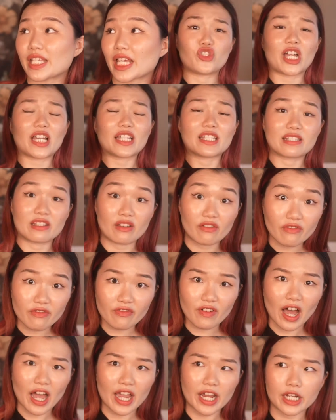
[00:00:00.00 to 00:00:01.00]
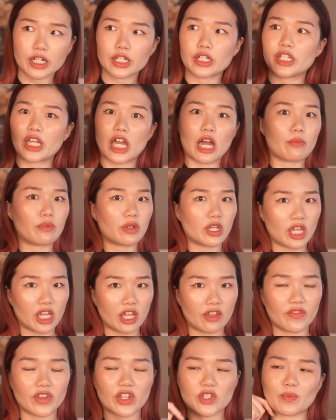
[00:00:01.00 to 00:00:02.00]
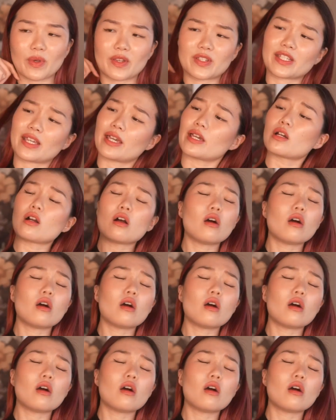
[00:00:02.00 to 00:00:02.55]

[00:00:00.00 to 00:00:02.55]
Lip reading: justify their behaviors by saying,